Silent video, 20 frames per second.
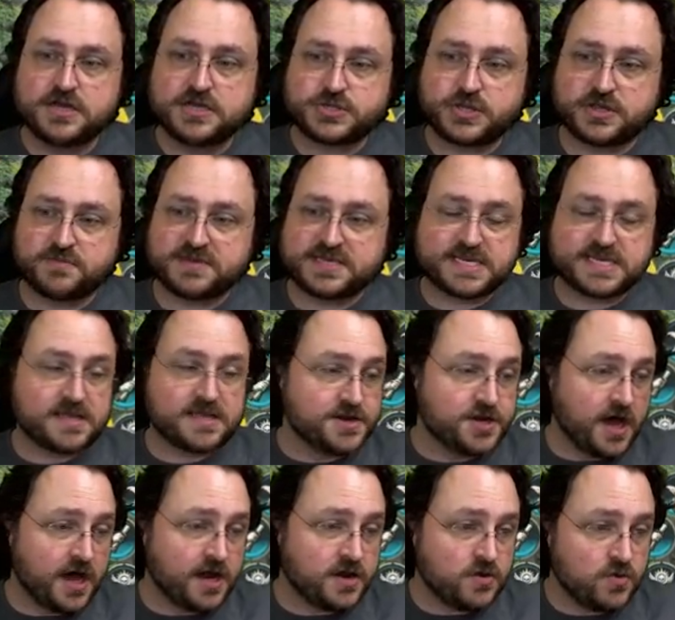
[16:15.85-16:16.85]
So the
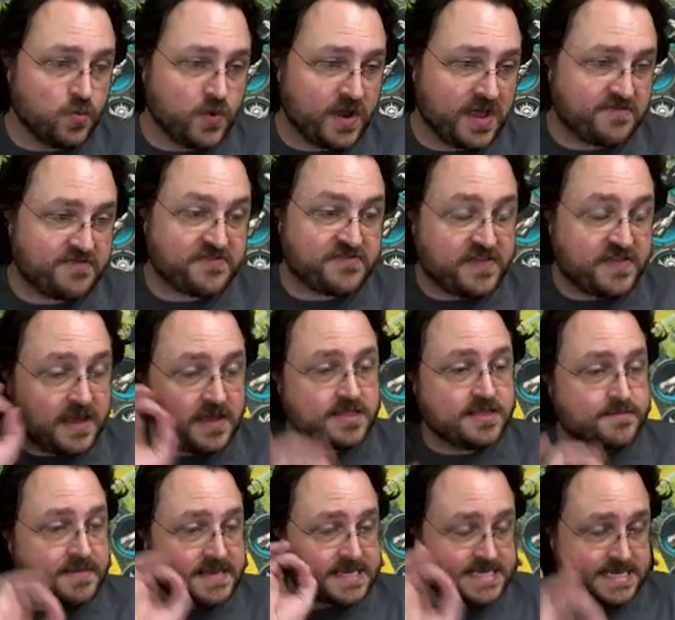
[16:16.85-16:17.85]
Bastiladon, we've seen
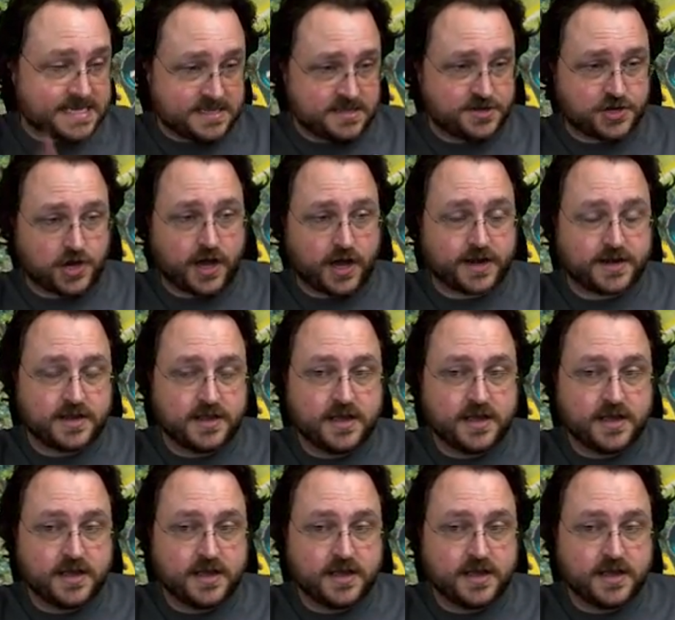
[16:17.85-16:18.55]
the Bastiladon